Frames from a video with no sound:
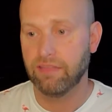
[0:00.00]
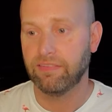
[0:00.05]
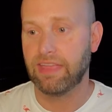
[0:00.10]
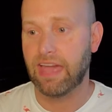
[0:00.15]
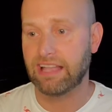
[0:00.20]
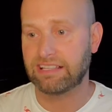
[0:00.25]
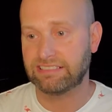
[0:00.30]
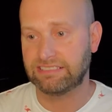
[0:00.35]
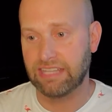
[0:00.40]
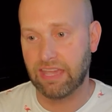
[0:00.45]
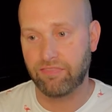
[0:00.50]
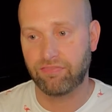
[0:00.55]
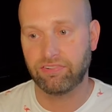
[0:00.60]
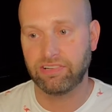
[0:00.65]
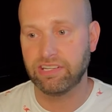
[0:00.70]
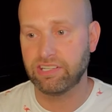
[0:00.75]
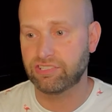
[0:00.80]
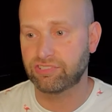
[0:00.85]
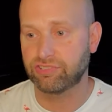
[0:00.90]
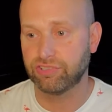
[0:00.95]
That's
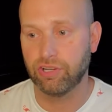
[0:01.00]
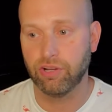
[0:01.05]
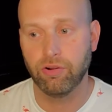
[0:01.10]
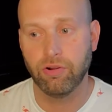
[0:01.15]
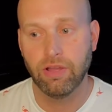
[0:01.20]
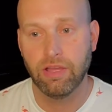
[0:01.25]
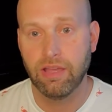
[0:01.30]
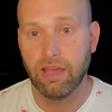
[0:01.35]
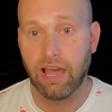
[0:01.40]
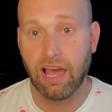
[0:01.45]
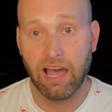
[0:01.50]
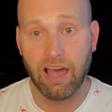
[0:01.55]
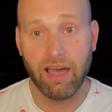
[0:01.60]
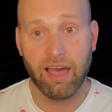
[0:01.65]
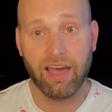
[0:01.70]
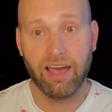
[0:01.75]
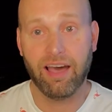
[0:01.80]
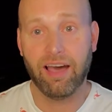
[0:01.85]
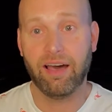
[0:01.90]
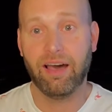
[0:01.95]
definitely true. Uh,
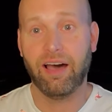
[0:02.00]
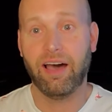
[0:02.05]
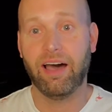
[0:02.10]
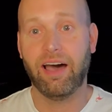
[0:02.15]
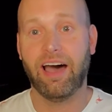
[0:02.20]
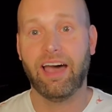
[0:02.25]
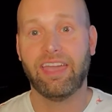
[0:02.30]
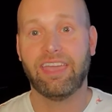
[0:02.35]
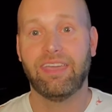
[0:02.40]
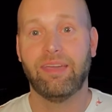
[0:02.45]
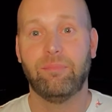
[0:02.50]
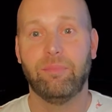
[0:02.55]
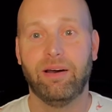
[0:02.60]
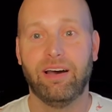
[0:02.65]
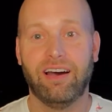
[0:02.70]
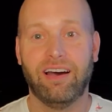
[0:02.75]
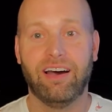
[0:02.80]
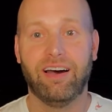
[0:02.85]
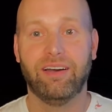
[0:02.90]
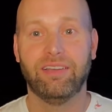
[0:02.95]
I, I am,
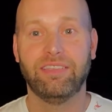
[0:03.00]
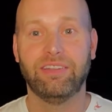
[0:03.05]
uh,